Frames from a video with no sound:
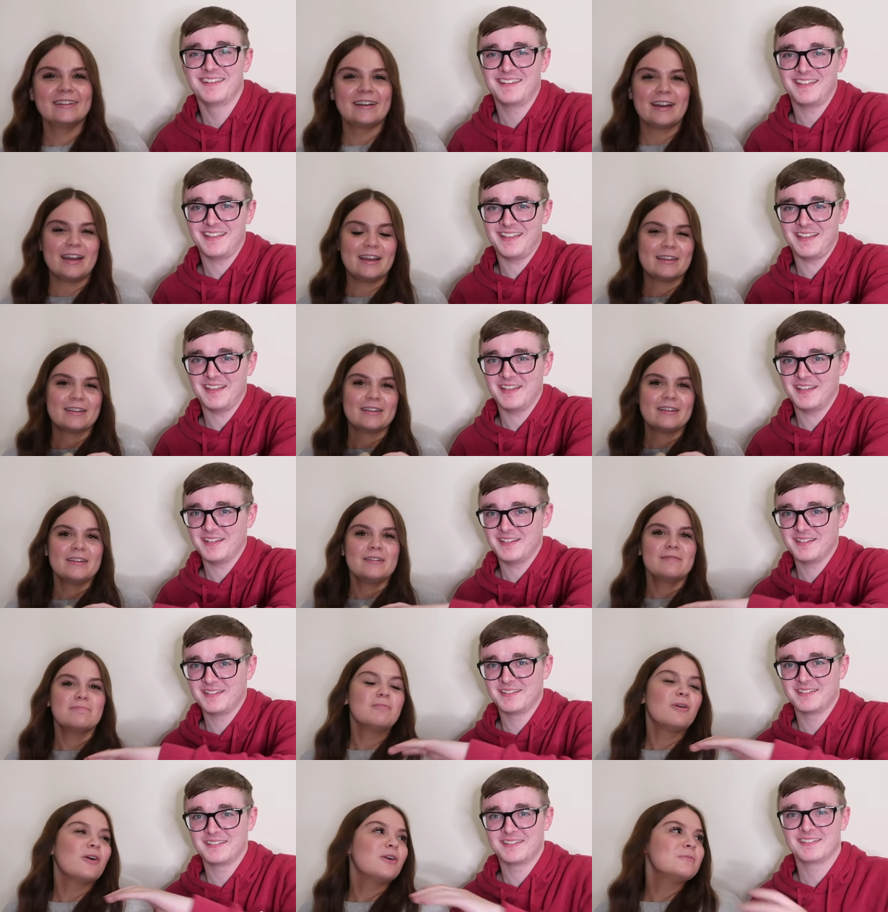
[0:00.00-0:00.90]
Speaker 1: Okay. Yeah.
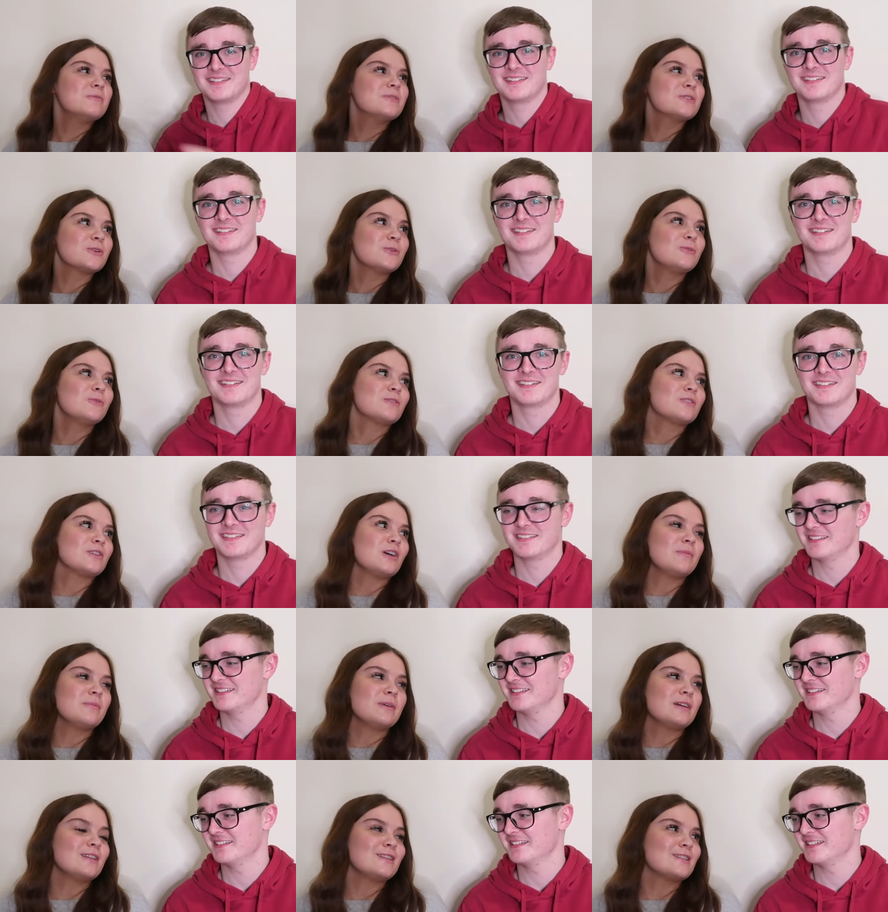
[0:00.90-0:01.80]
Mine was also
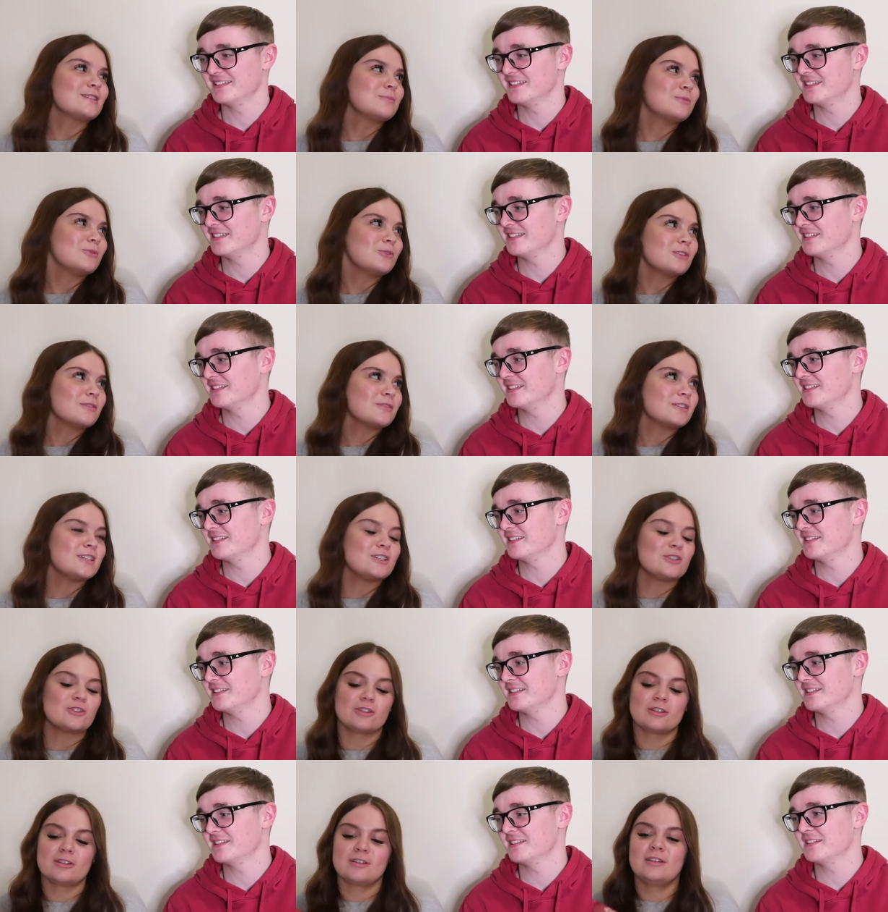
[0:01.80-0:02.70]
but in a smaller
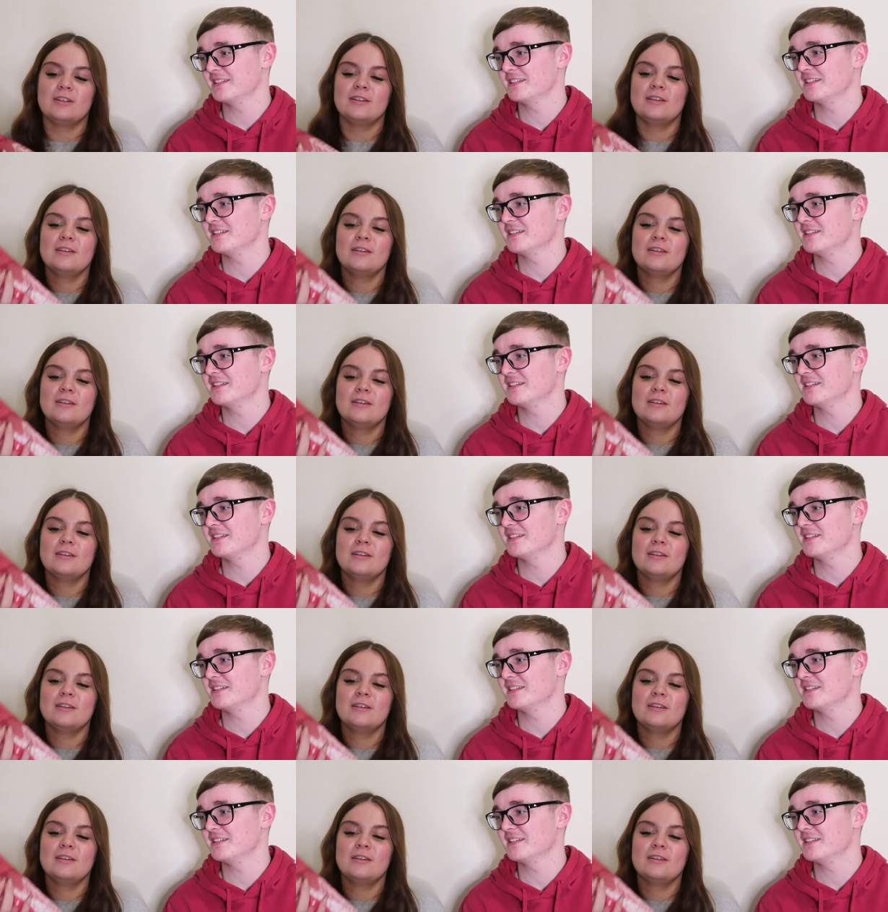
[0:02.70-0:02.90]
version.